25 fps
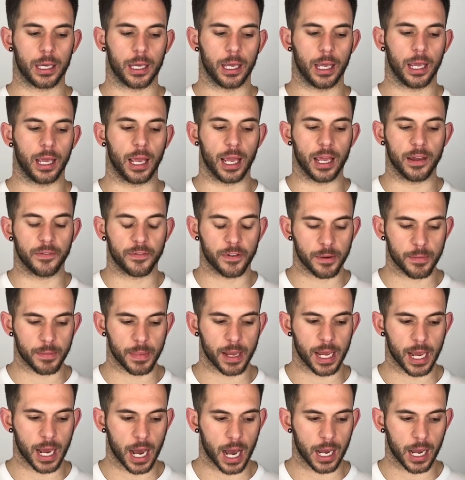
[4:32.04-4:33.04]
Even
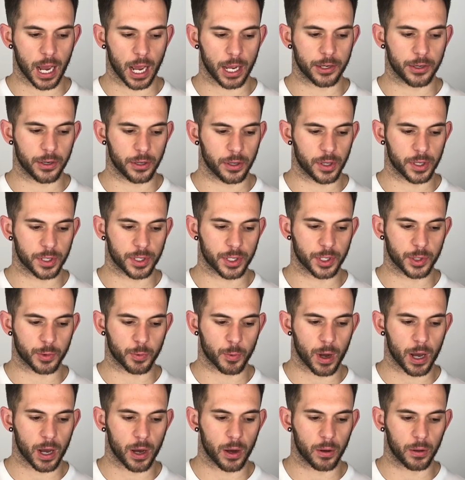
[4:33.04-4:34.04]
me, I do this as
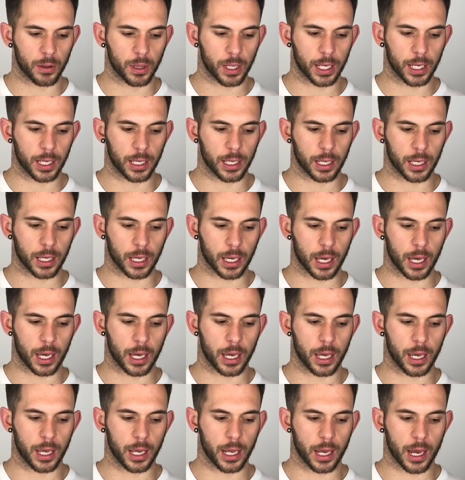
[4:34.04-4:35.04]
well. Like,
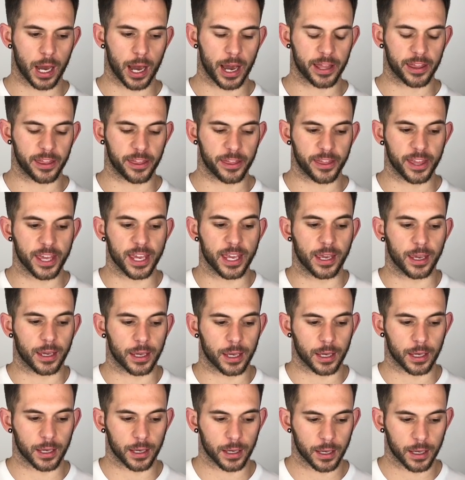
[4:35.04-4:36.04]
I think
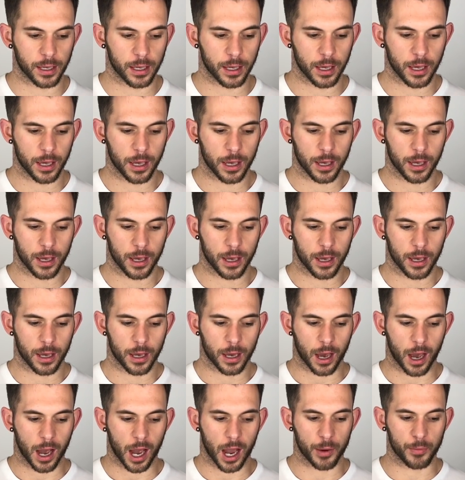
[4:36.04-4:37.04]

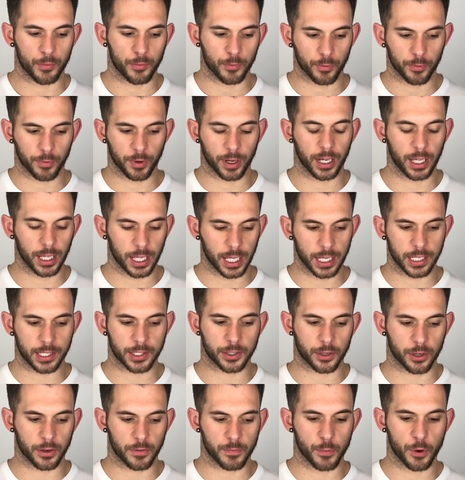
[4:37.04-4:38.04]
I'm really
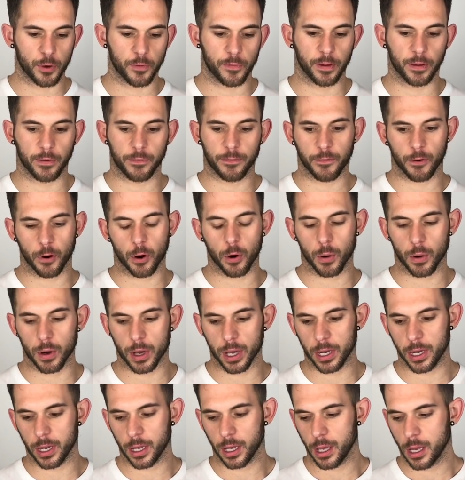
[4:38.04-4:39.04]
sort of moving
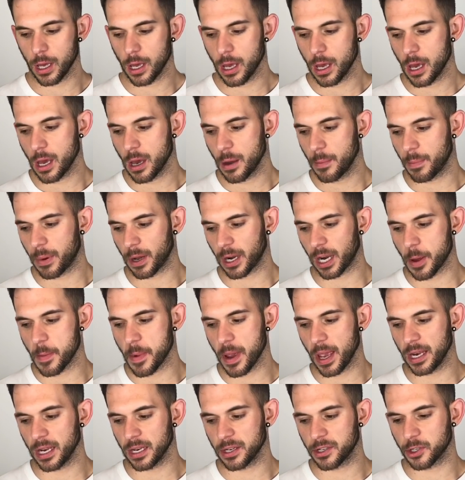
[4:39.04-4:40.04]
forward, but I
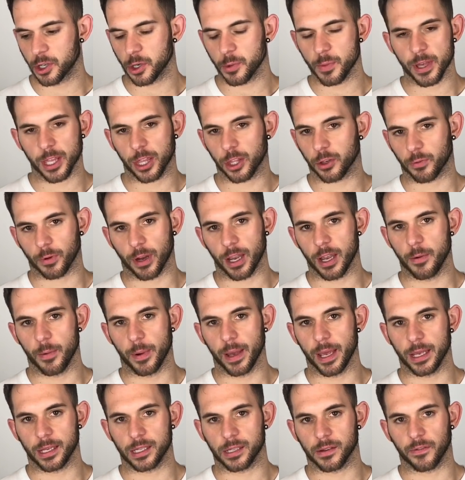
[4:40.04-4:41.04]
mean, it took me 3
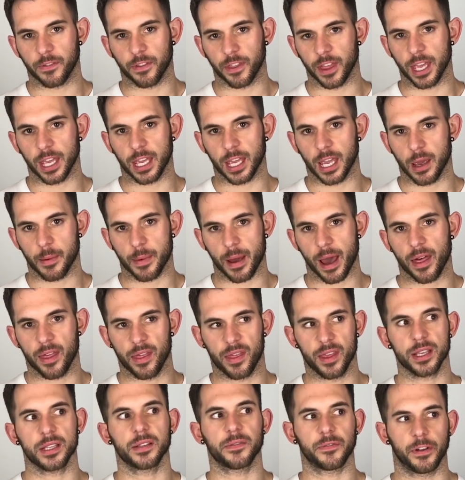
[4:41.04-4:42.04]
weeks of thinking
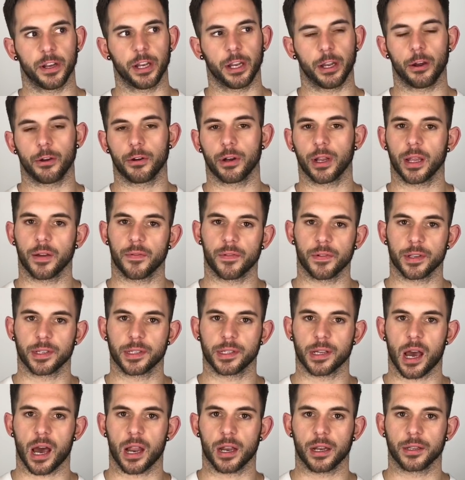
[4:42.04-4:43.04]
about this video to even
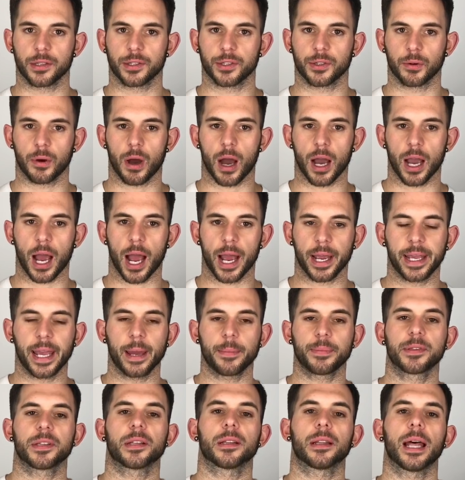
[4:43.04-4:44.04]
start it, so I
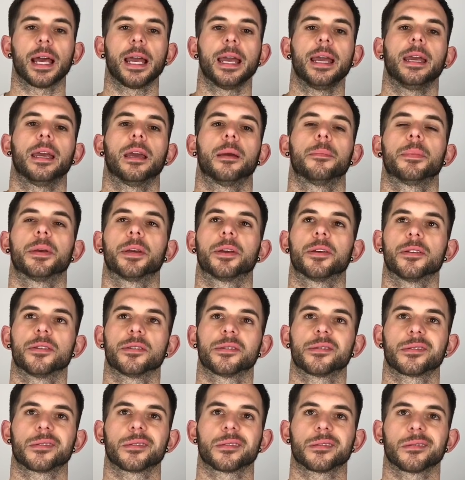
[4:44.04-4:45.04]
kept delaying it
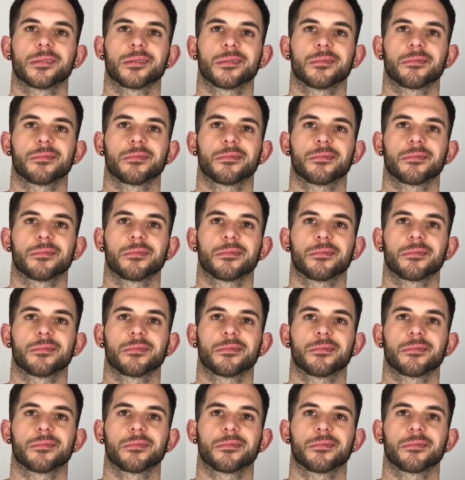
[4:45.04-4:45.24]
because